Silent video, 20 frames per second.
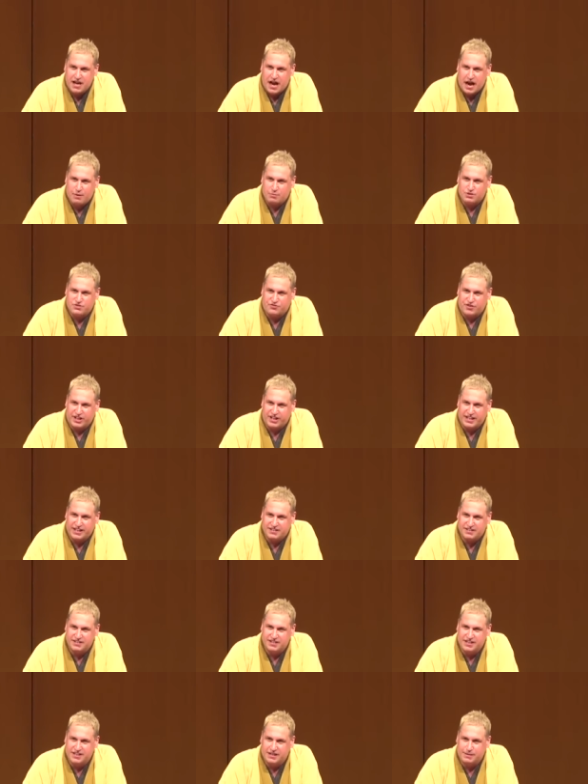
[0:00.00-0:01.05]
I was feeling a
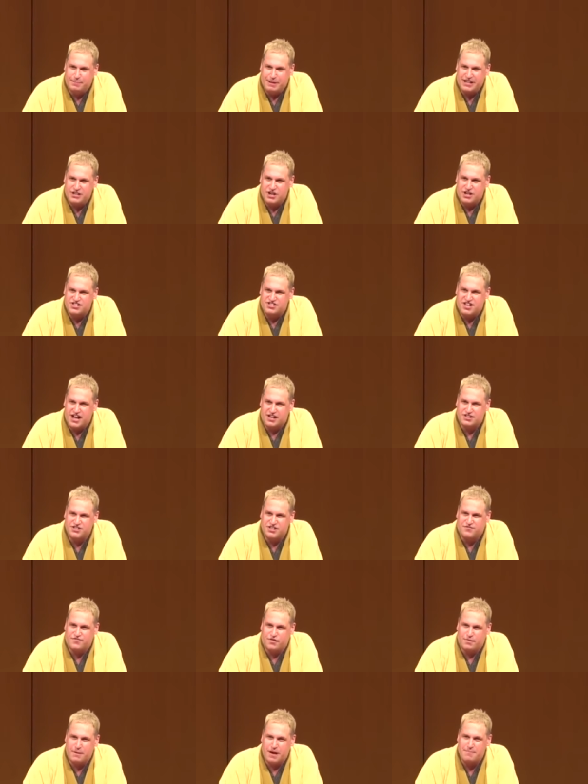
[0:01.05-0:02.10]
little bit
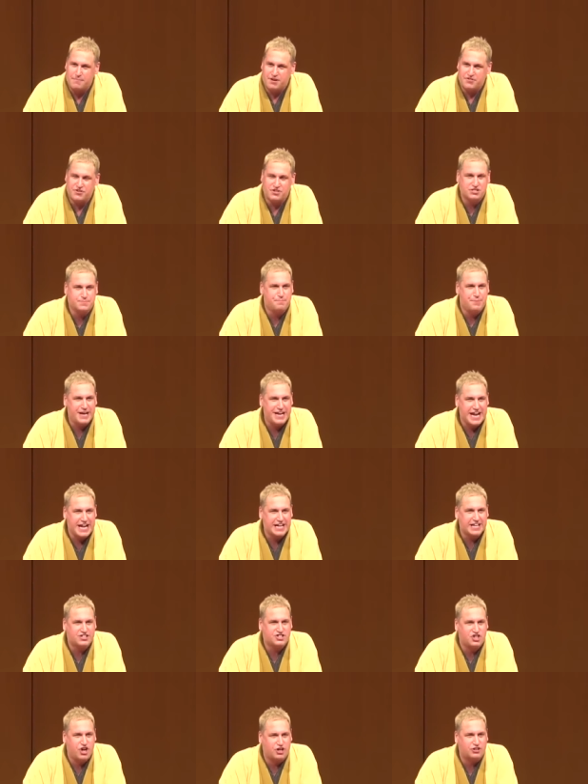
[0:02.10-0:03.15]
nostalgic for my mother's
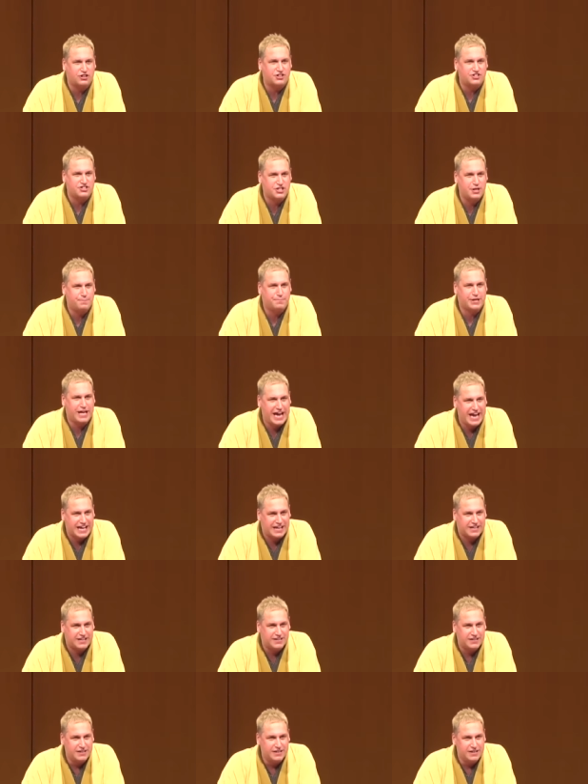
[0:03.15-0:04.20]
banana chocolate chip
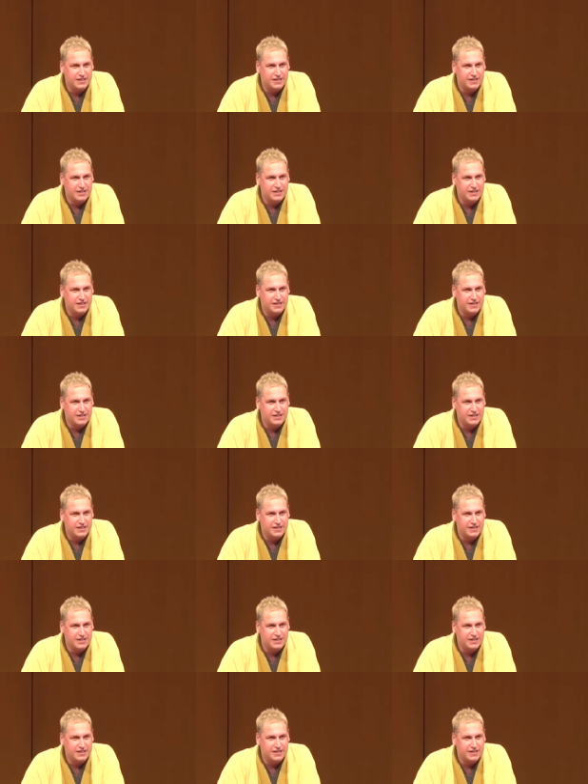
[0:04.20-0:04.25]
cake.